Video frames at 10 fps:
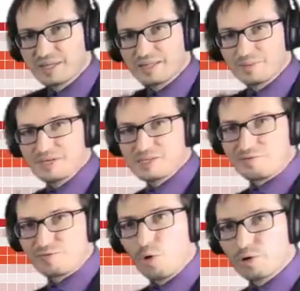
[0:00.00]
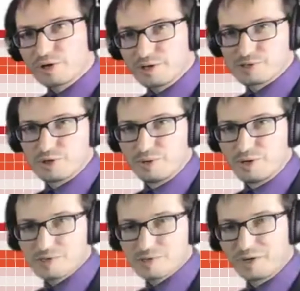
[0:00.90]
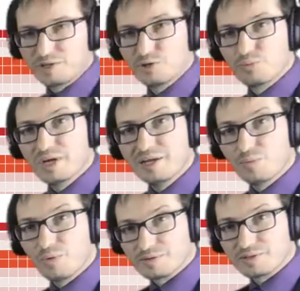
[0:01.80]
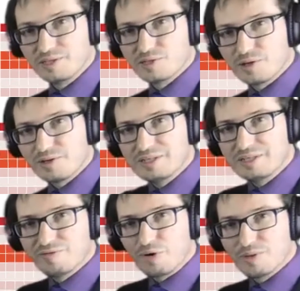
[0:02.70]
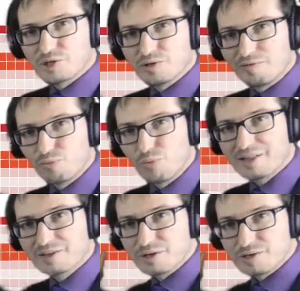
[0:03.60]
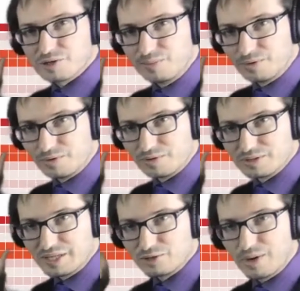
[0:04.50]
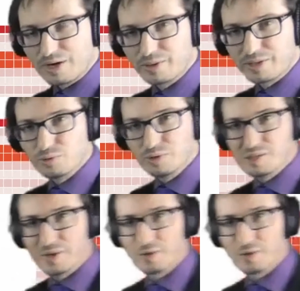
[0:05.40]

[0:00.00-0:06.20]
database of all customers, what you really want is only the information of one customer that you are going to display